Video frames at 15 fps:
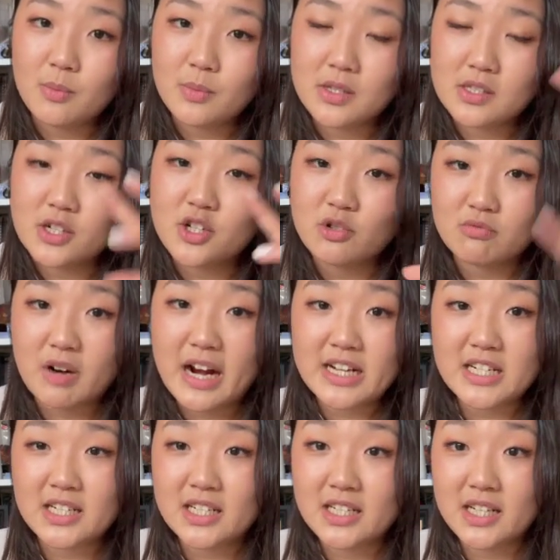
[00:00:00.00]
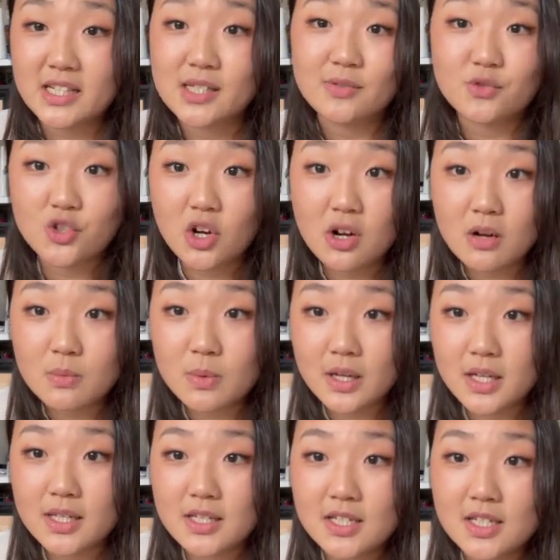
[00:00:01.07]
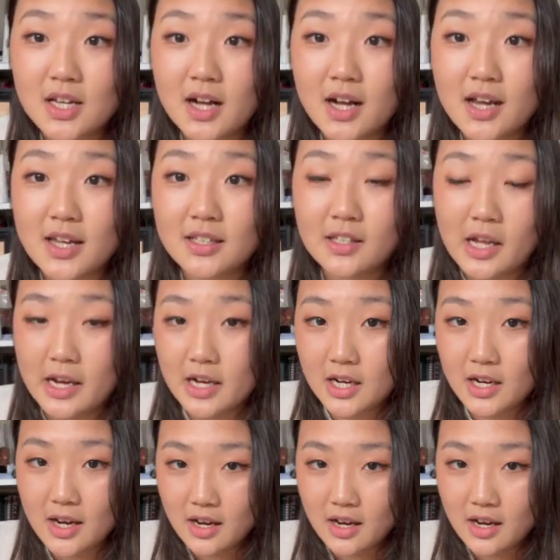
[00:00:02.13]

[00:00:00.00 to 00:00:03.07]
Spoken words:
in such a writing intensive job and I like